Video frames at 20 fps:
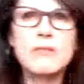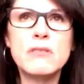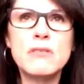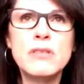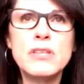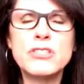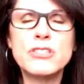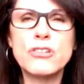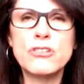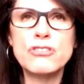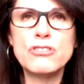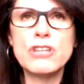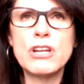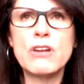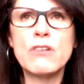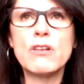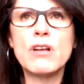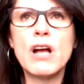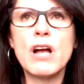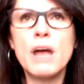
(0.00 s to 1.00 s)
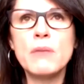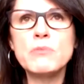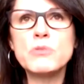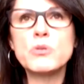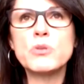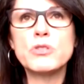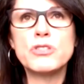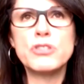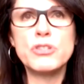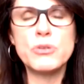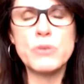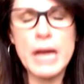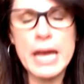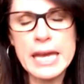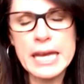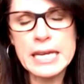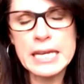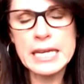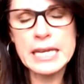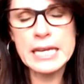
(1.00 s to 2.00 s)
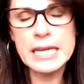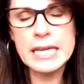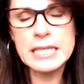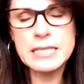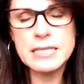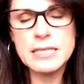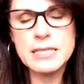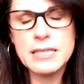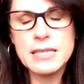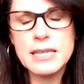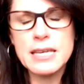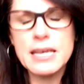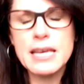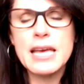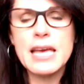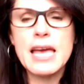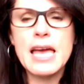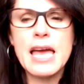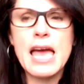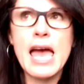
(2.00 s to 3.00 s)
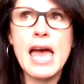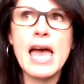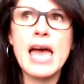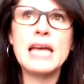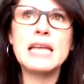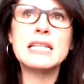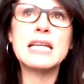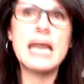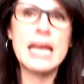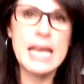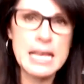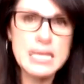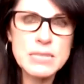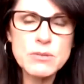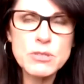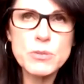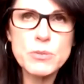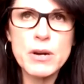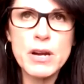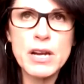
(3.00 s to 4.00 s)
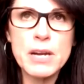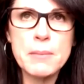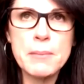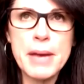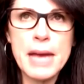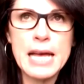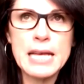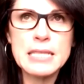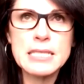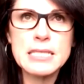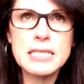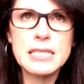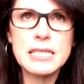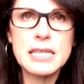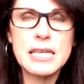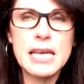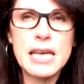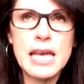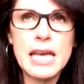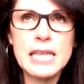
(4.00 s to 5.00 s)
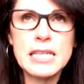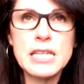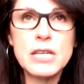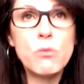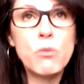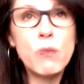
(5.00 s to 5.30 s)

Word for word: The surgeon general comes with two aides, and I asked him to put on a mask, and he